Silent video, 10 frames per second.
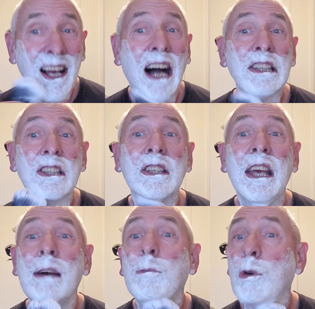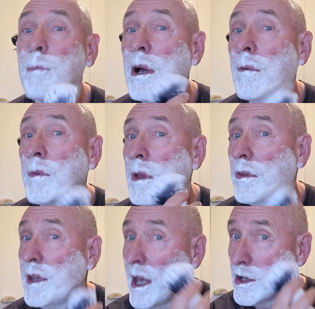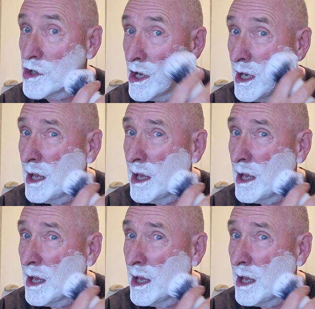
I just care more about the edge.